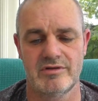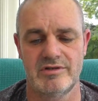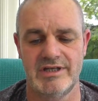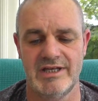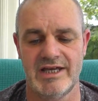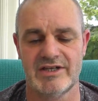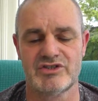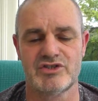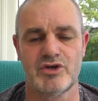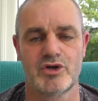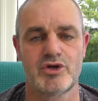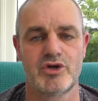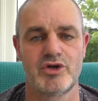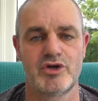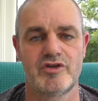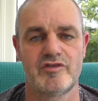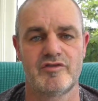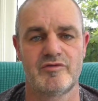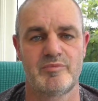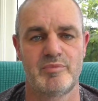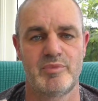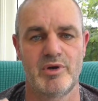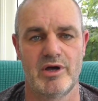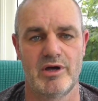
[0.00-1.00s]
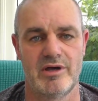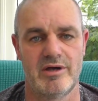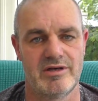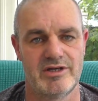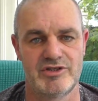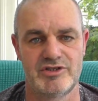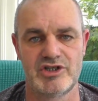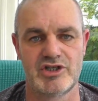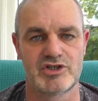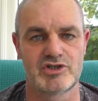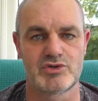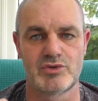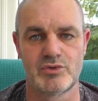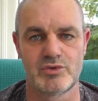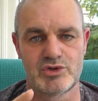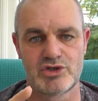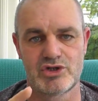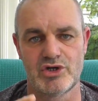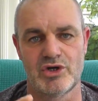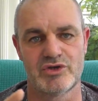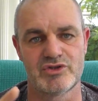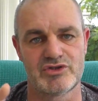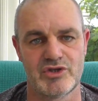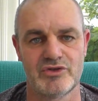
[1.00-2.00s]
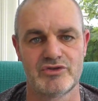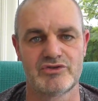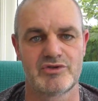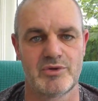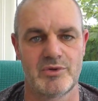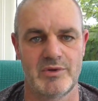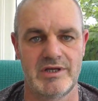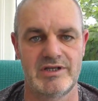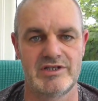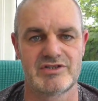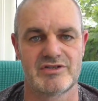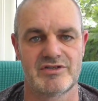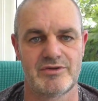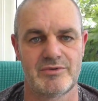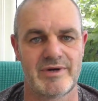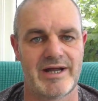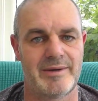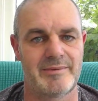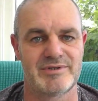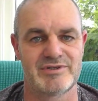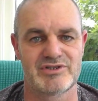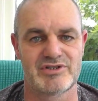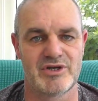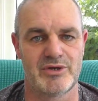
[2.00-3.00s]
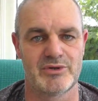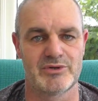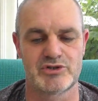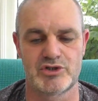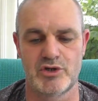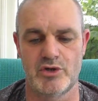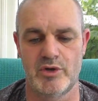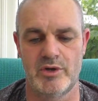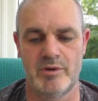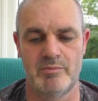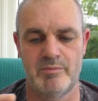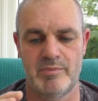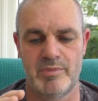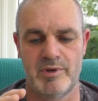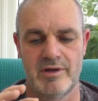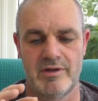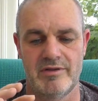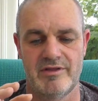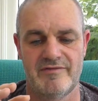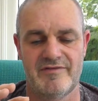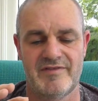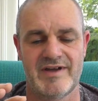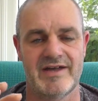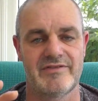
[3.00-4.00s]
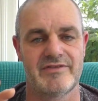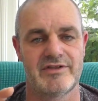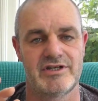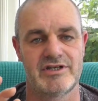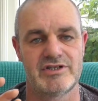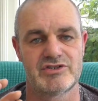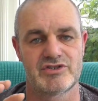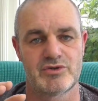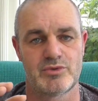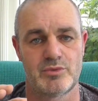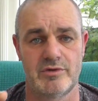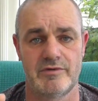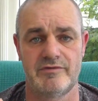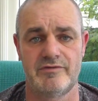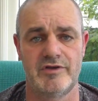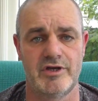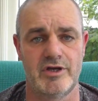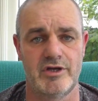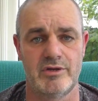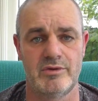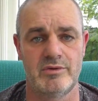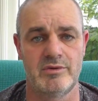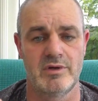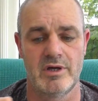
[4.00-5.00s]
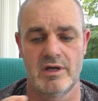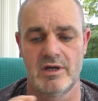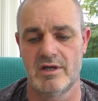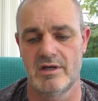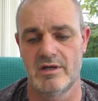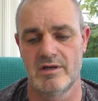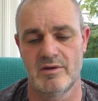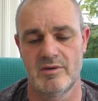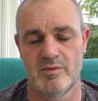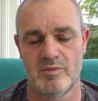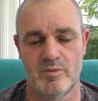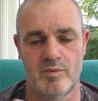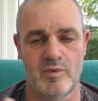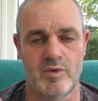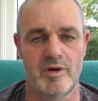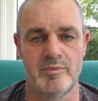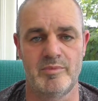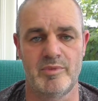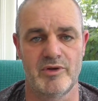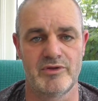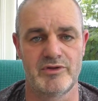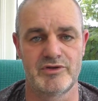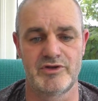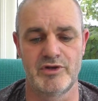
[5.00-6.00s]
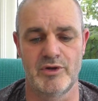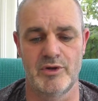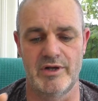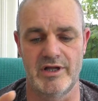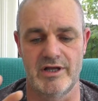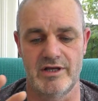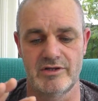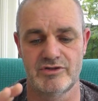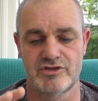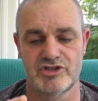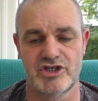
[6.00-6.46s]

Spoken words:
Yes, I could have put additional shots onto each of the rabbits that I was doing, but the fact that it's a review, why bother doing it?